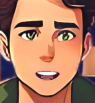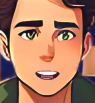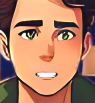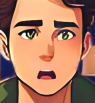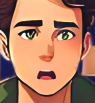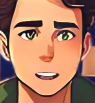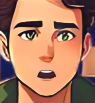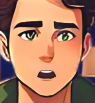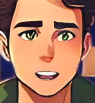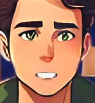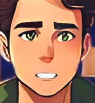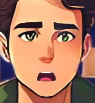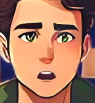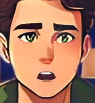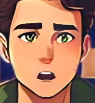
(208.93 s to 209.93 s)
At first,
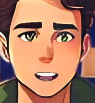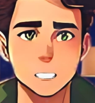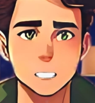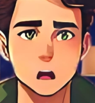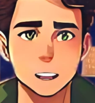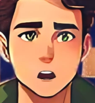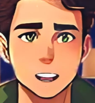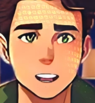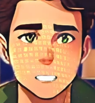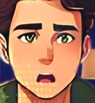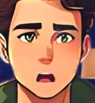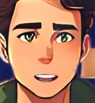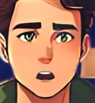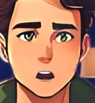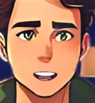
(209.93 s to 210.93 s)
they were hesitant,
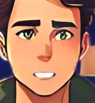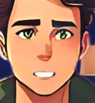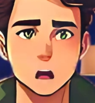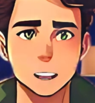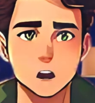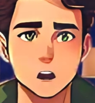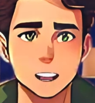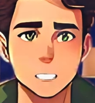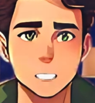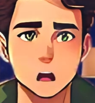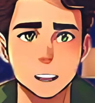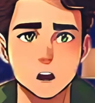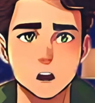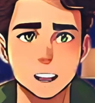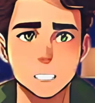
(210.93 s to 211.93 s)
but after a few
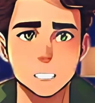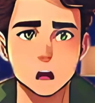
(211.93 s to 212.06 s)
months,